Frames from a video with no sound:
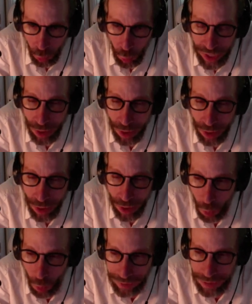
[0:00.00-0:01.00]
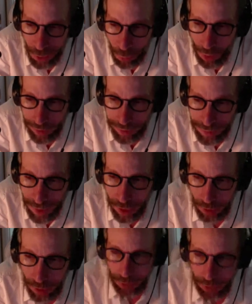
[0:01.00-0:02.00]
We have no idea why it's
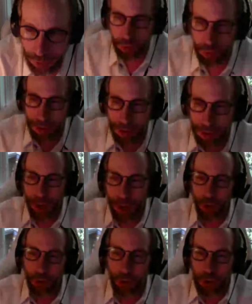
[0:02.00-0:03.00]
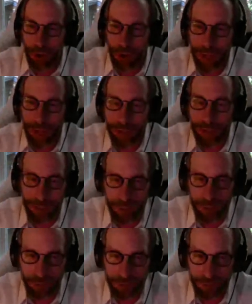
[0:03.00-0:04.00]
there. Because remember, I told you our
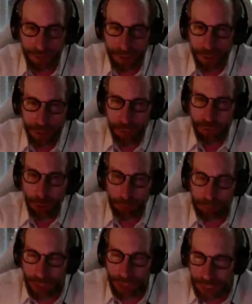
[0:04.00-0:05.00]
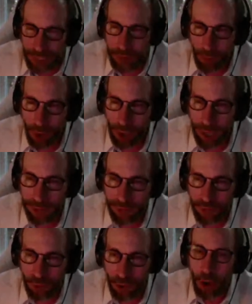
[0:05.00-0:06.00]
calculations give completely the wrong
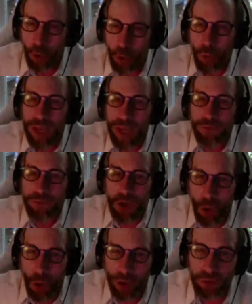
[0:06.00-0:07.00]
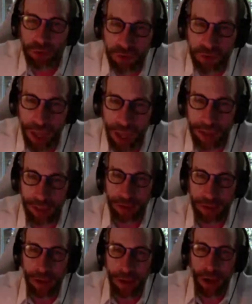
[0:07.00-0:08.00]
answer. We have no understanding
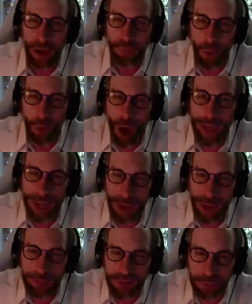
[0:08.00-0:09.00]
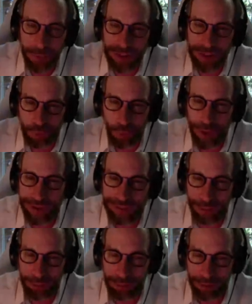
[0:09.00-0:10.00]
of why empty space weighs
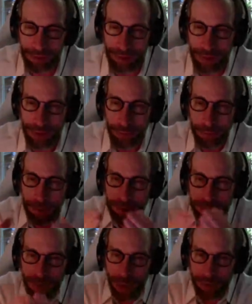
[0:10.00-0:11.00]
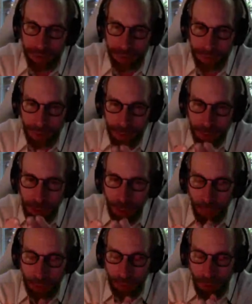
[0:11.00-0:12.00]
something, but it does. You
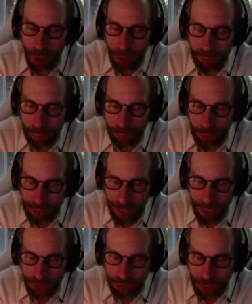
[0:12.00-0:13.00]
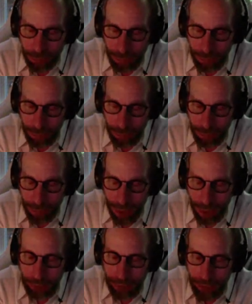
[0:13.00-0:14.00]
get rid of all the radiation and matter and
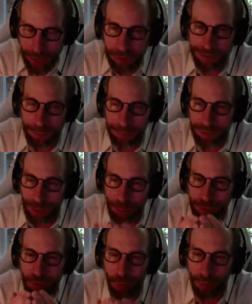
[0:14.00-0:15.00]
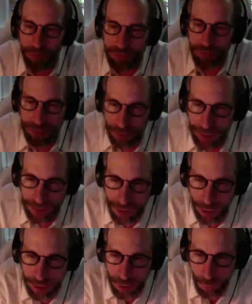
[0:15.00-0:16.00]
empty something, and we don't have the
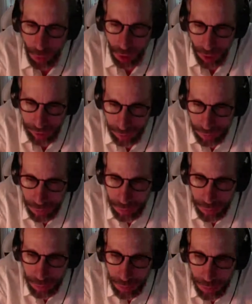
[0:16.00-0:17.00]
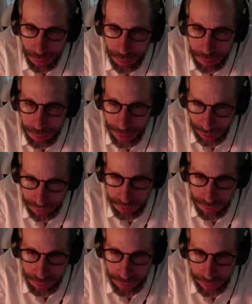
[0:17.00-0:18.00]
slightest idea why.
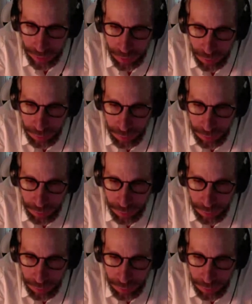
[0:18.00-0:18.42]
Next, click.